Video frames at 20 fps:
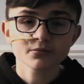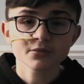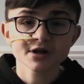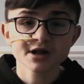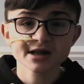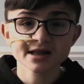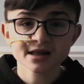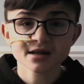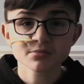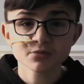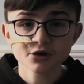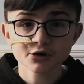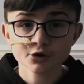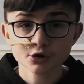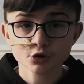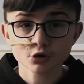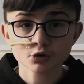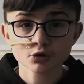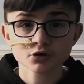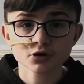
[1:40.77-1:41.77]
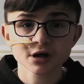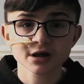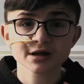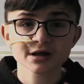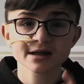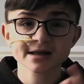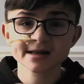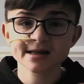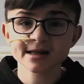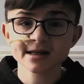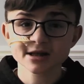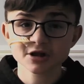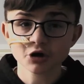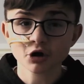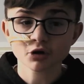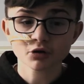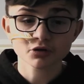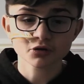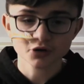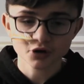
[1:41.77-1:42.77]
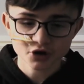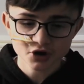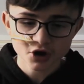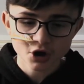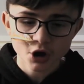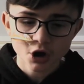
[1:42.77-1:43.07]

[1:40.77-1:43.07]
Disney musicals and Disney songs,